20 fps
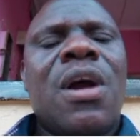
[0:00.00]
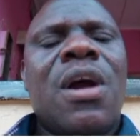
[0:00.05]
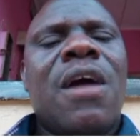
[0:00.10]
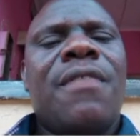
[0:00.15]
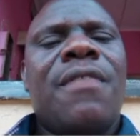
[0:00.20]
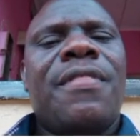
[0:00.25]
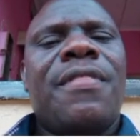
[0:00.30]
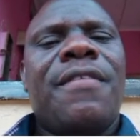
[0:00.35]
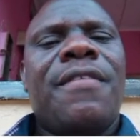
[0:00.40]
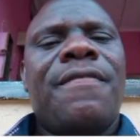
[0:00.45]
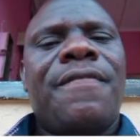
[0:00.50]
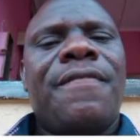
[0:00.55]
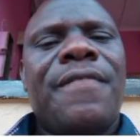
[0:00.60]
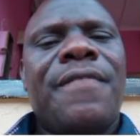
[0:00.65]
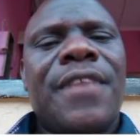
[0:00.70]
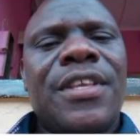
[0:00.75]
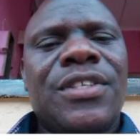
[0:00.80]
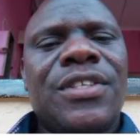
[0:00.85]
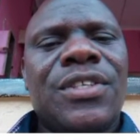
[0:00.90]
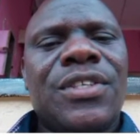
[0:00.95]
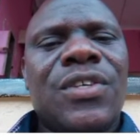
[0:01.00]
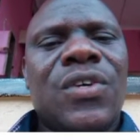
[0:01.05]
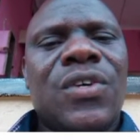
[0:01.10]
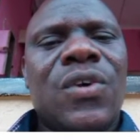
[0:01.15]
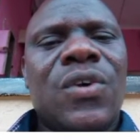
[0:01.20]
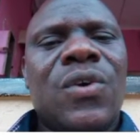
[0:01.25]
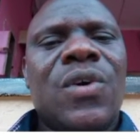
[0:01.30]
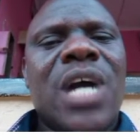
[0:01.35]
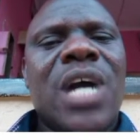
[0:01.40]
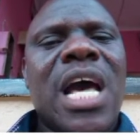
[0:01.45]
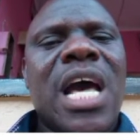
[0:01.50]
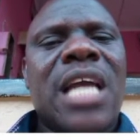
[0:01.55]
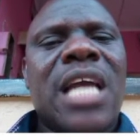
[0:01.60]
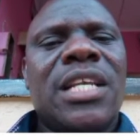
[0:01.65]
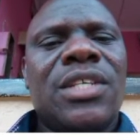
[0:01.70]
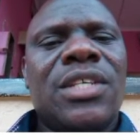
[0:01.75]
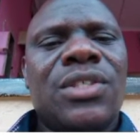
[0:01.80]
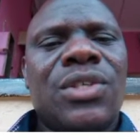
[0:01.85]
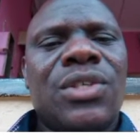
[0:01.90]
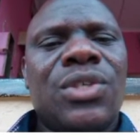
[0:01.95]
of the physical and
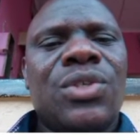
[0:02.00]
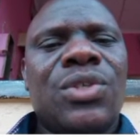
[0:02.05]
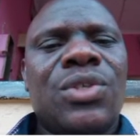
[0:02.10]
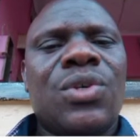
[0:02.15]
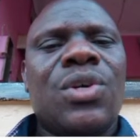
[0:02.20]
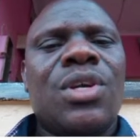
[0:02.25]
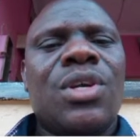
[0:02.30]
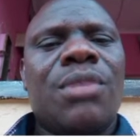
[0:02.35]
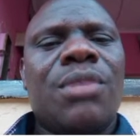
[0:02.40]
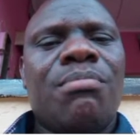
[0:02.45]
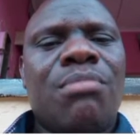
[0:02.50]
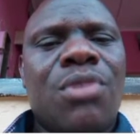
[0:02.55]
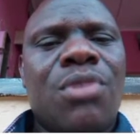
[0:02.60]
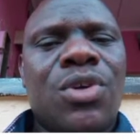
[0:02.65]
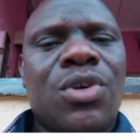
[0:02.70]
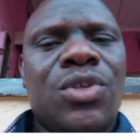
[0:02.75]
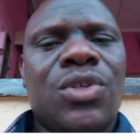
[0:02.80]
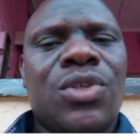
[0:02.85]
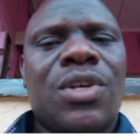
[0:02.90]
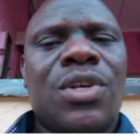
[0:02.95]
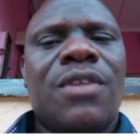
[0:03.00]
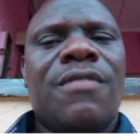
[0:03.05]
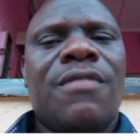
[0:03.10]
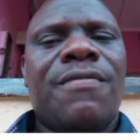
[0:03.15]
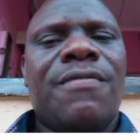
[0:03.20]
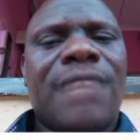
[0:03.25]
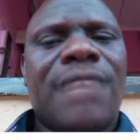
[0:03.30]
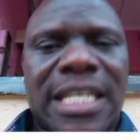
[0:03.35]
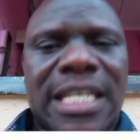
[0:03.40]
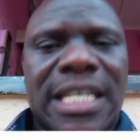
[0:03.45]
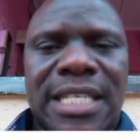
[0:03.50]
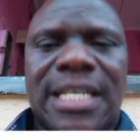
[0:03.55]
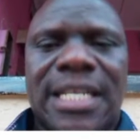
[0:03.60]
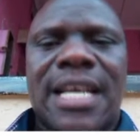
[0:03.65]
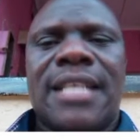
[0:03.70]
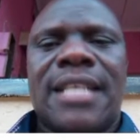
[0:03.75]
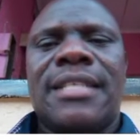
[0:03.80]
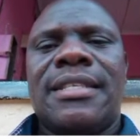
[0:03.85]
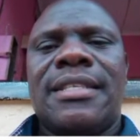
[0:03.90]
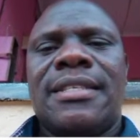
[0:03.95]
the social emotional
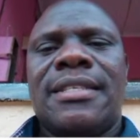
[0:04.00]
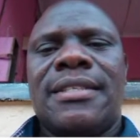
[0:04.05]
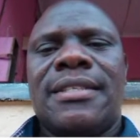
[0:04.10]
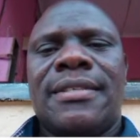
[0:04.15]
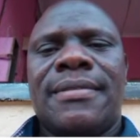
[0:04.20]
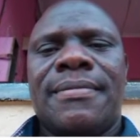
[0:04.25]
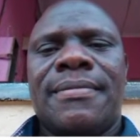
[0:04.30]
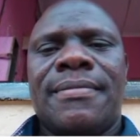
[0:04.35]
factors